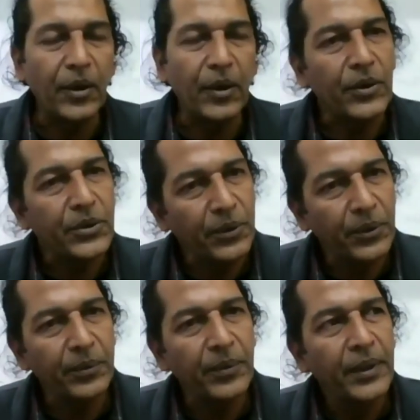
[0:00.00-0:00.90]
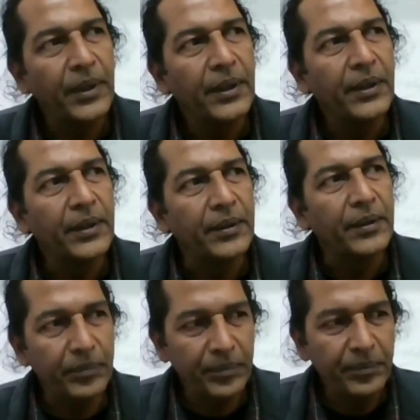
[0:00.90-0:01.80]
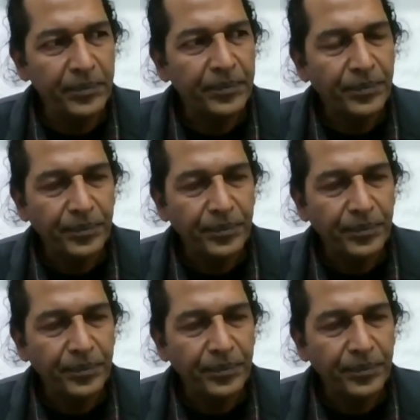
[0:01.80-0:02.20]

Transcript: Also, when